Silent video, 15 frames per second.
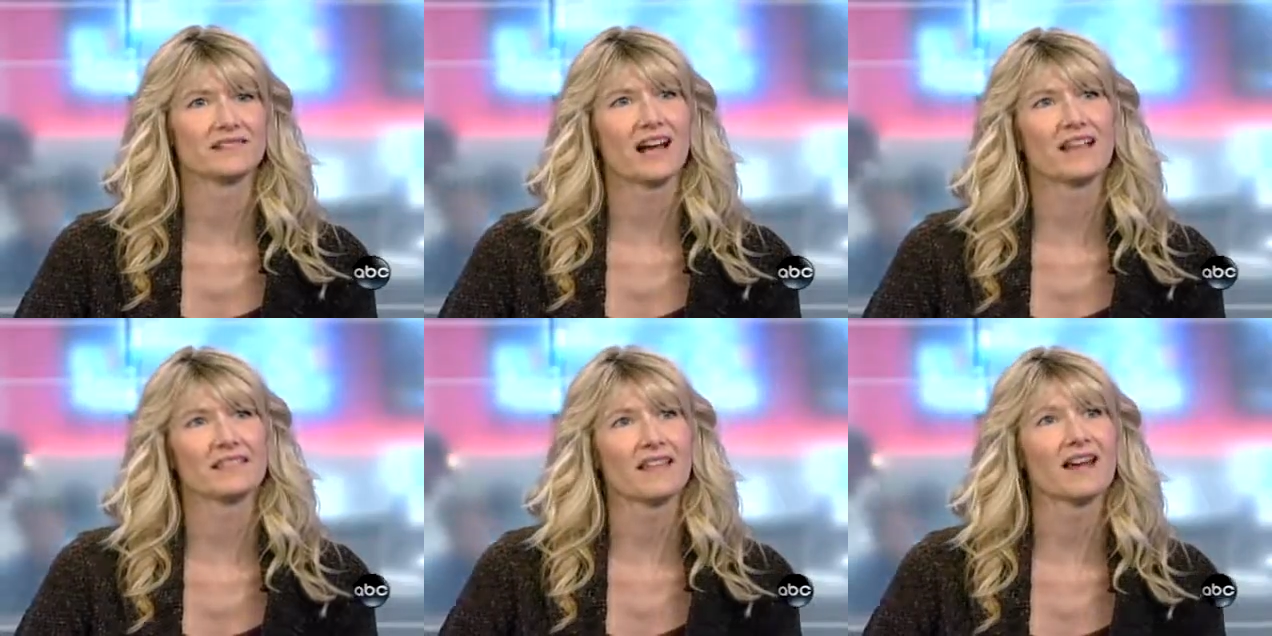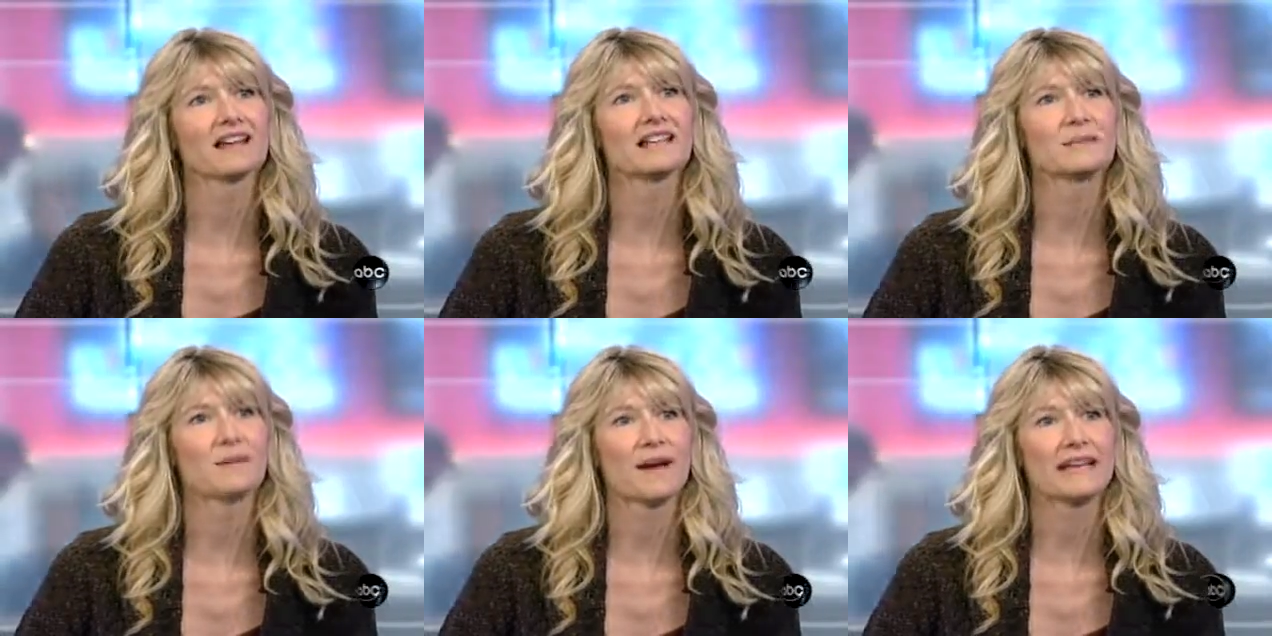got
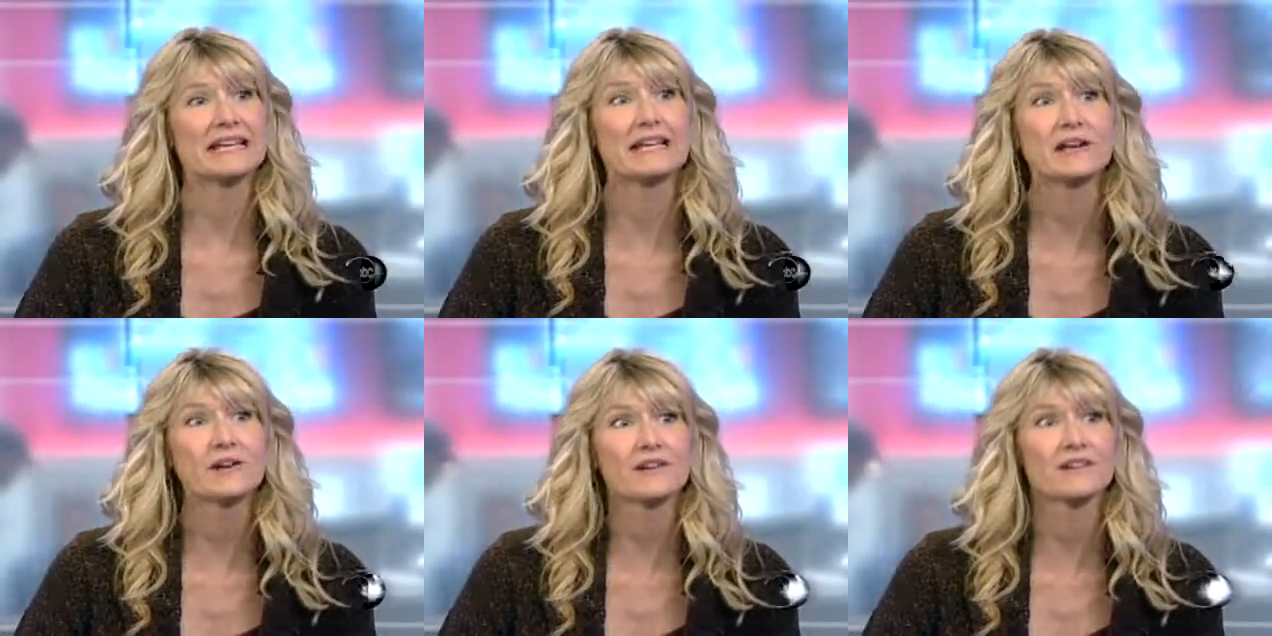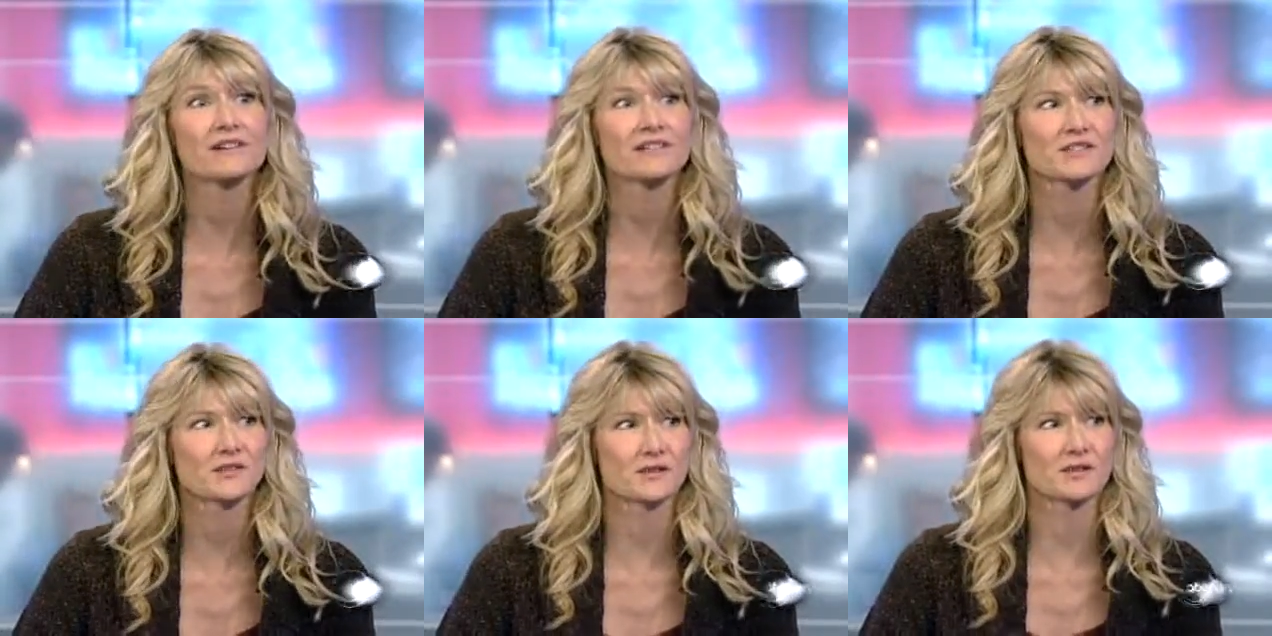lucky by
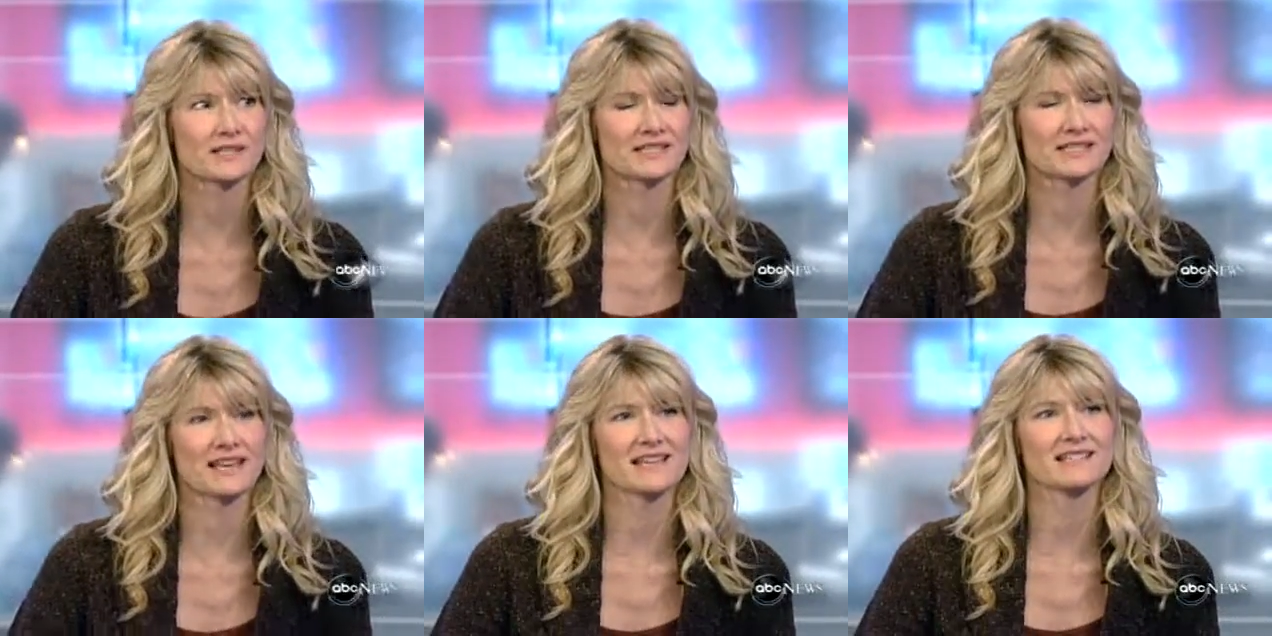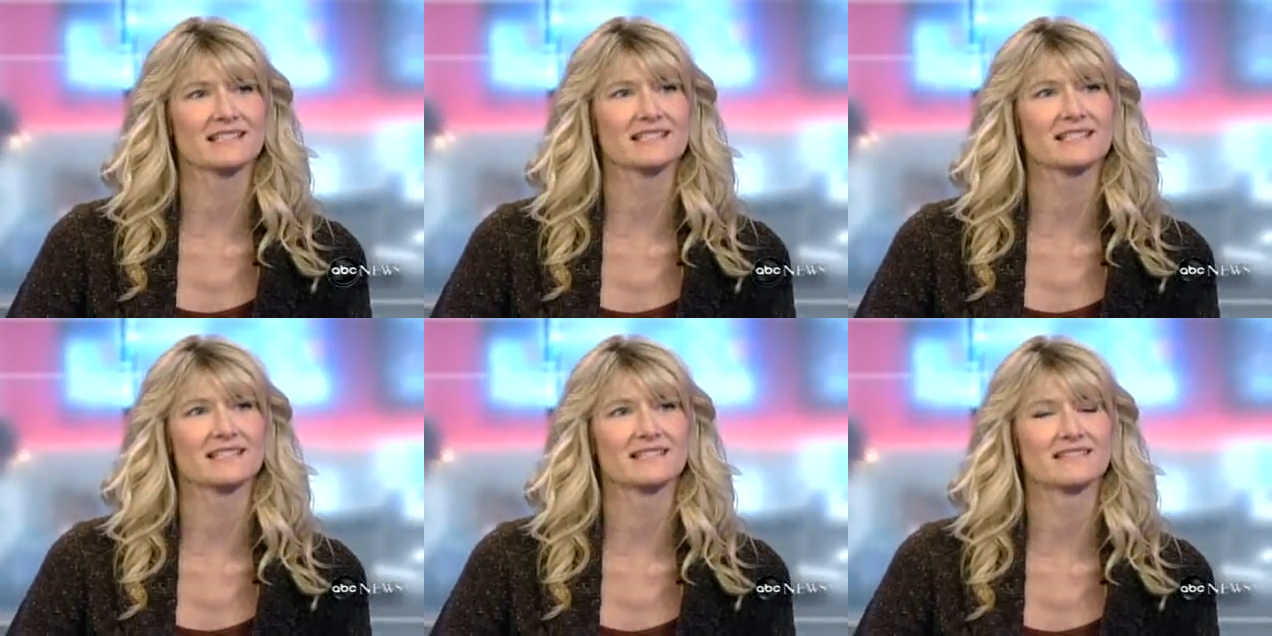hearing
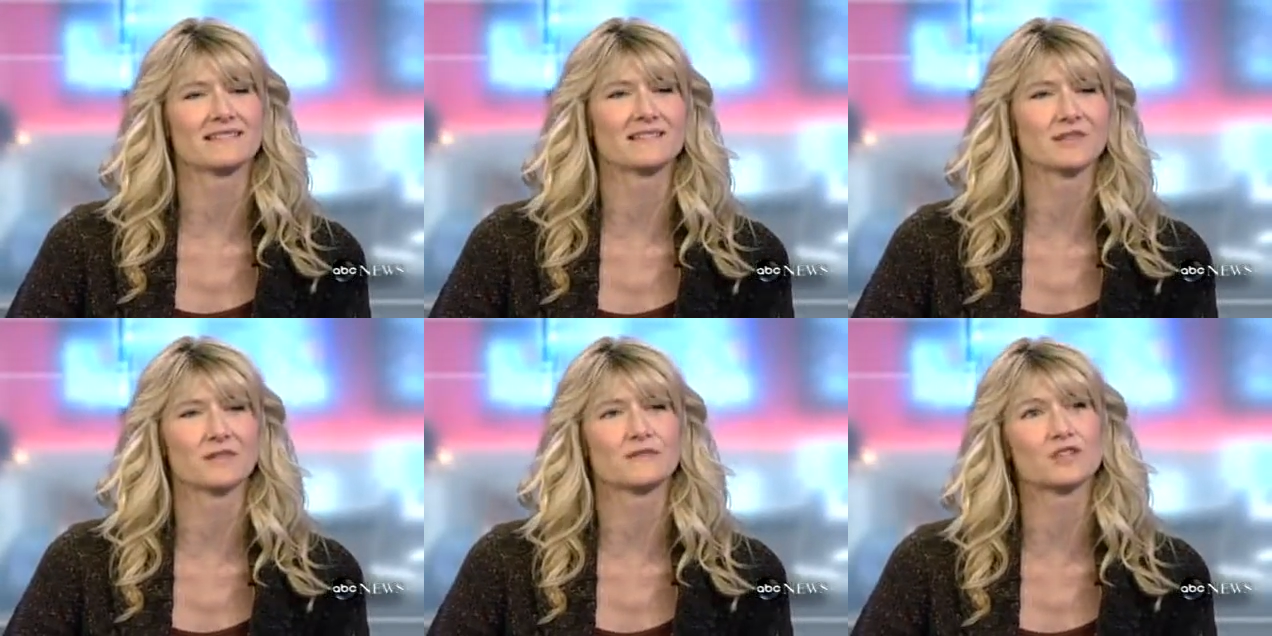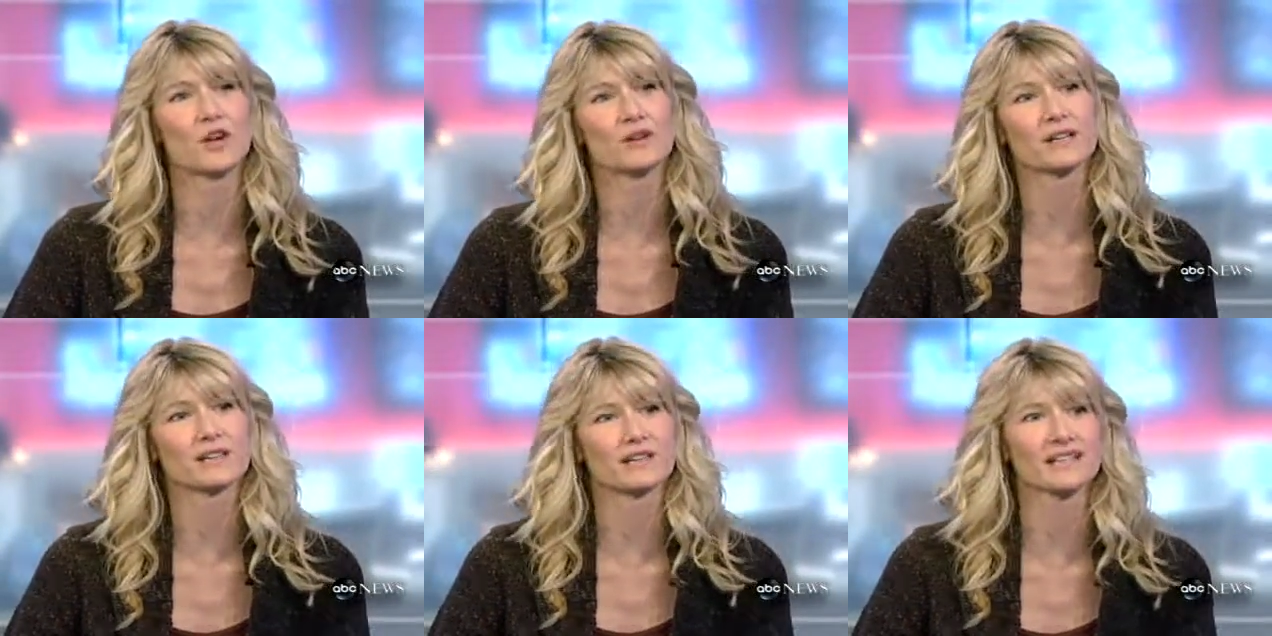Scorsese sort of
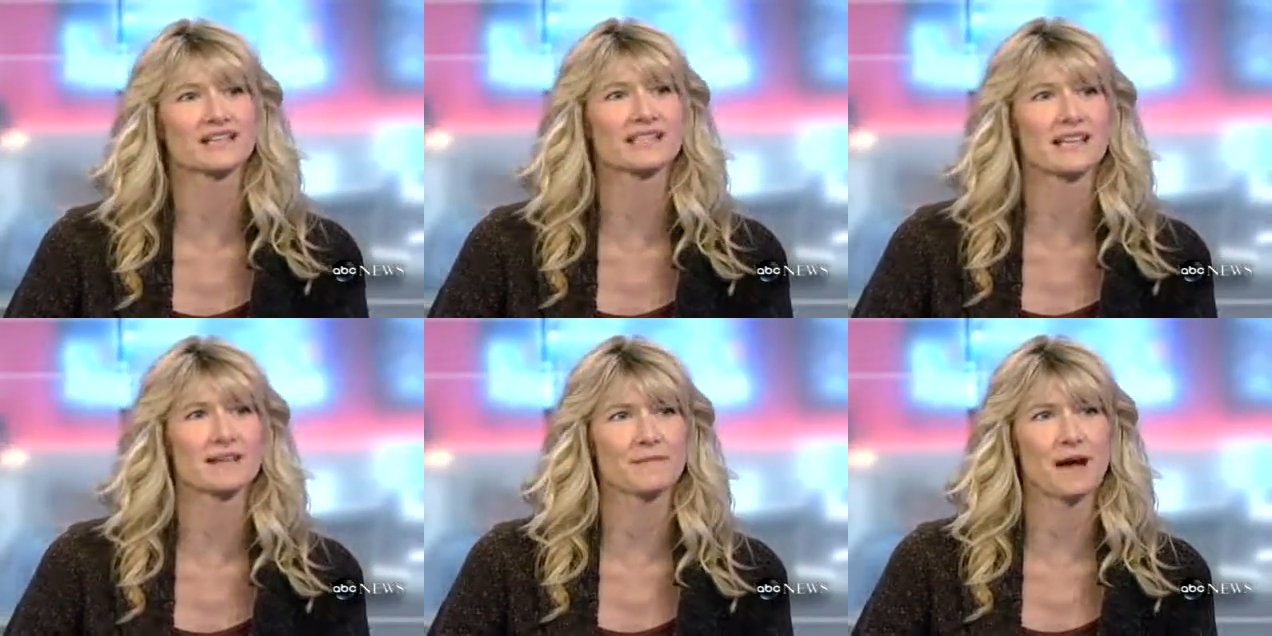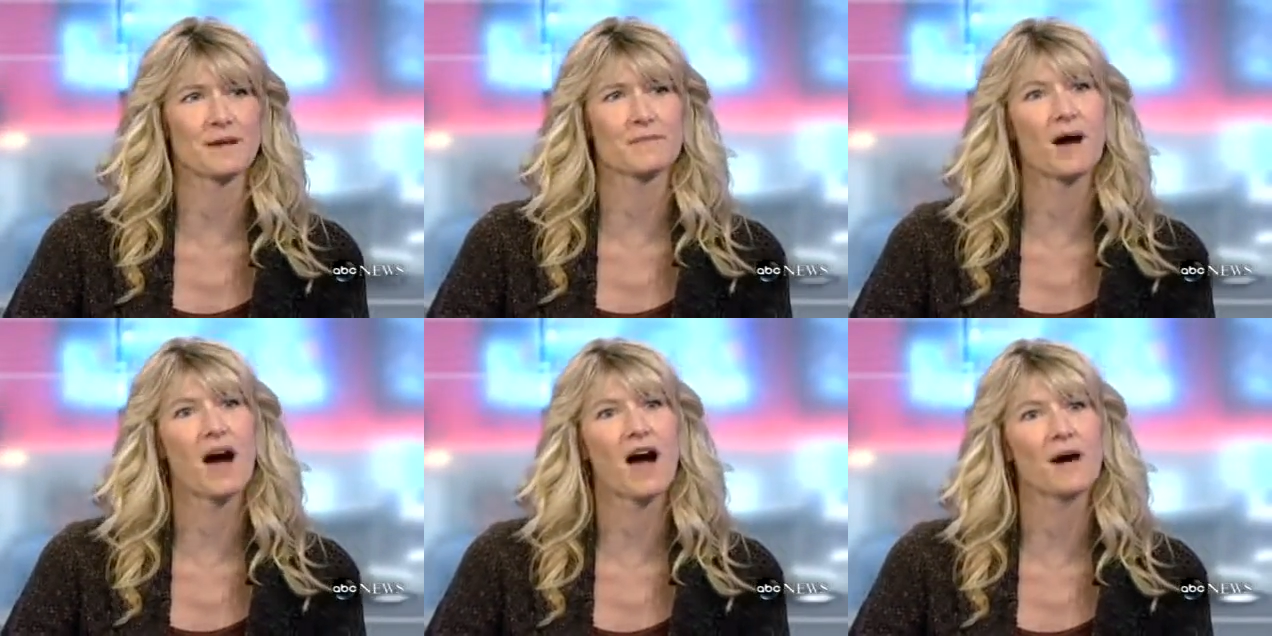jokingly say to my
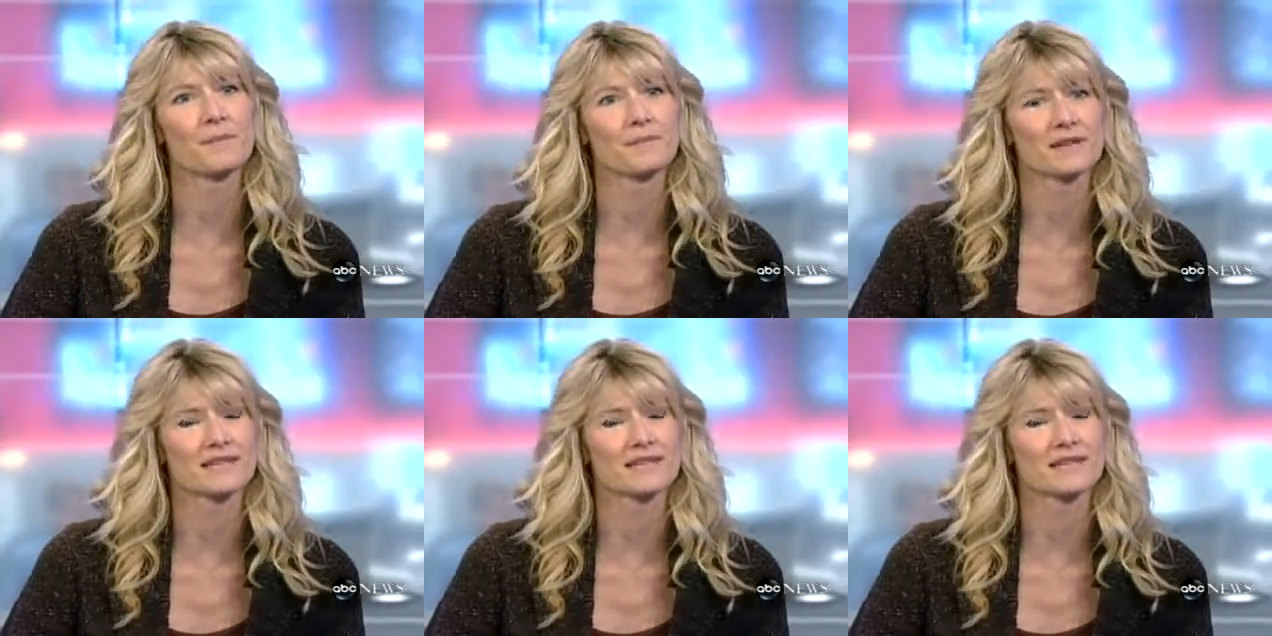mom,